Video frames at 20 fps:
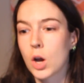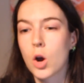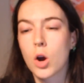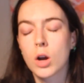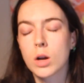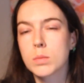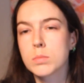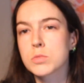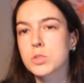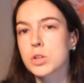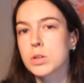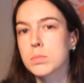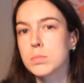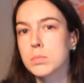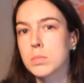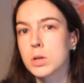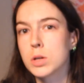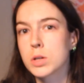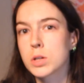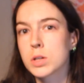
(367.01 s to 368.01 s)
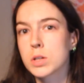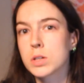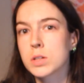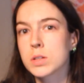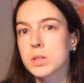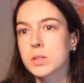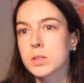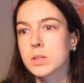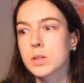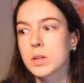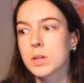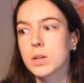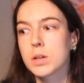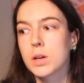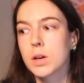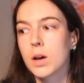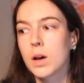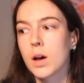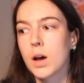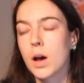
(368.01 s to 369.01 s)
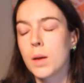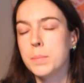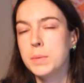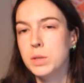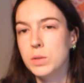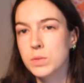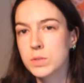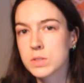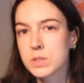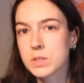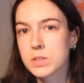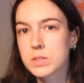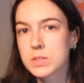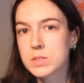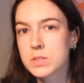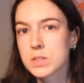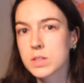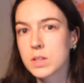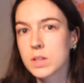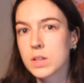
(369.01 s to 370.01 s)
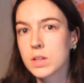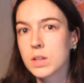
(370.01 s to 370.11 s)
harmed or murdered abusers